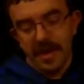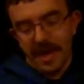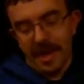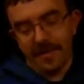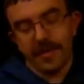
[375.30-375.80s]

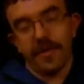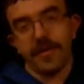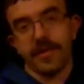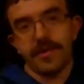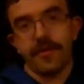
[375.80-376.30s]
It absorbs
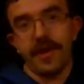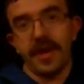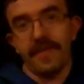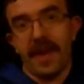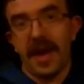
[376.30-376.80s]
the
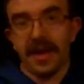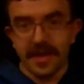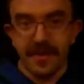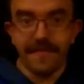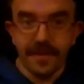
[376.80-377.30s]
pre-impact, and
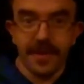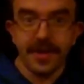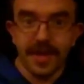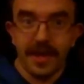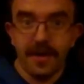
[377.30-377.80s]
if you can
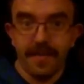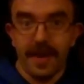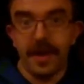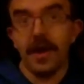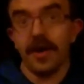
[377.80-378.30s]
tell
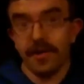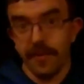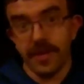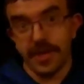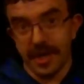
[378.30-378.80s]
by us
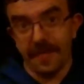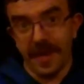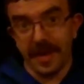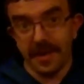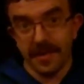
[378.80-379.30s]
wood chipping
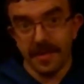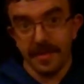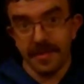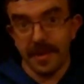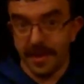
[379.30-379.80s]

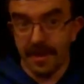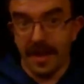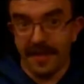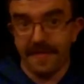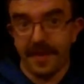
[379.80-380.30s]
in the
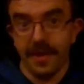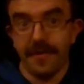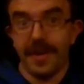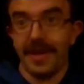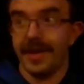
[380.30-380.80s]
last video,
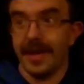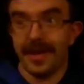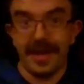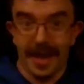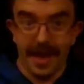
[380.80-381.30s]
it needs
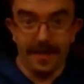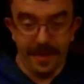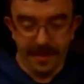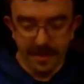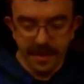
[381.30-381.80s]
to happen.
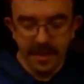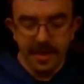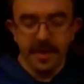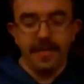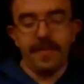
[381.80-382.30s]

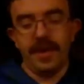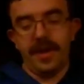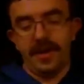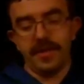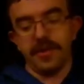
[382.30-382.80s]
But
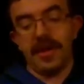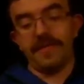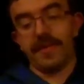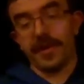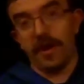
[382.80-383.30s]
love
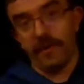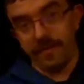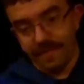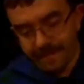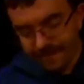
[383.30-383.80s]
the Colt.
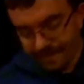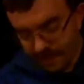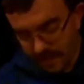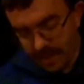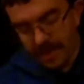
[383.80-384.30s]

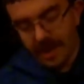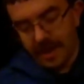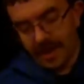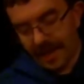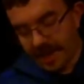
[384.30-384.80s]

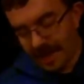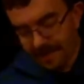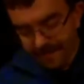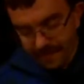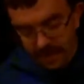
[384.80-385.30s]
Again,
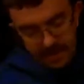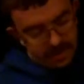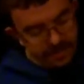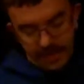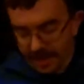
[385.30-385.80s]

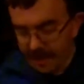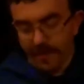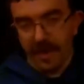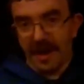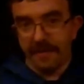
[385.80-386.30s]
because of
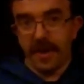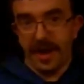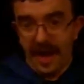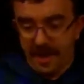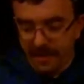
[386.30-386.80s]
what I run
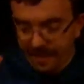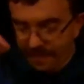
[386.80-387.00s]
now,